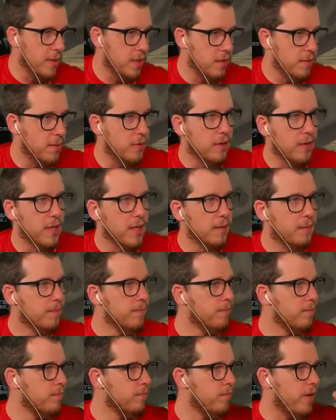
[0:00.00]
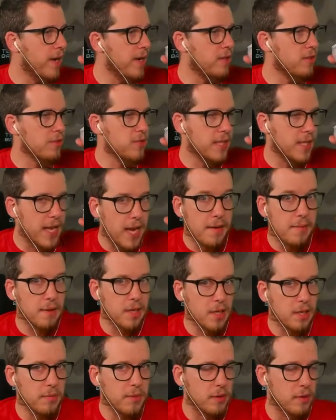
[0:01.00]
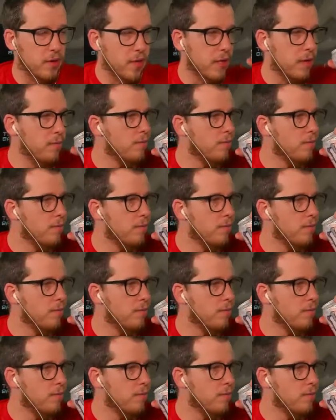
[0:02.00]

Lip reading: community, right? There's the gaming community.